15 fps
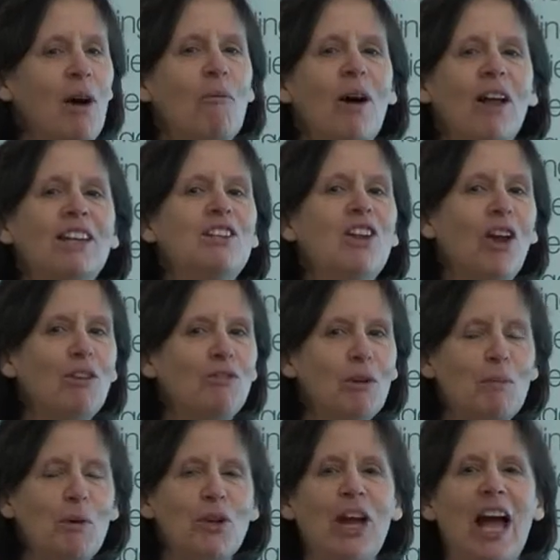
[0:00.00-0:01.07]
Well, none of
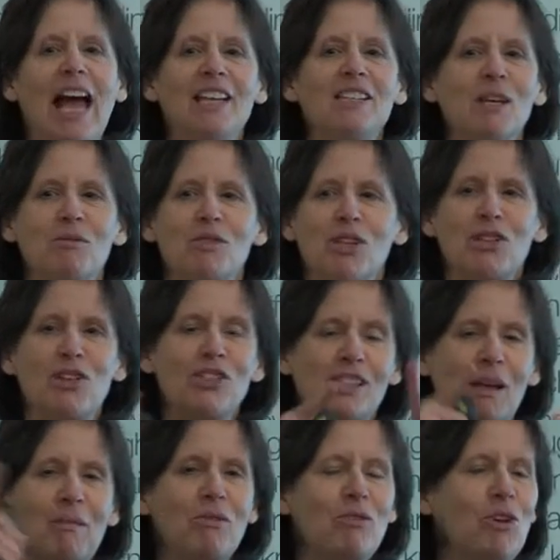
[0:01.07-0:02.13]
you put your hands up, so
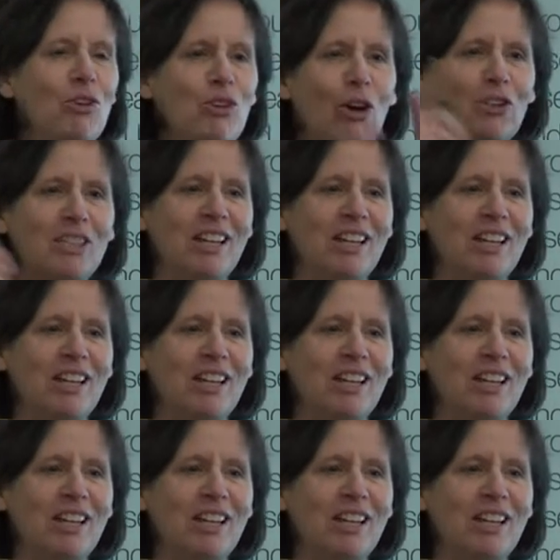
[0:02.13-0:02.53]
some of you are not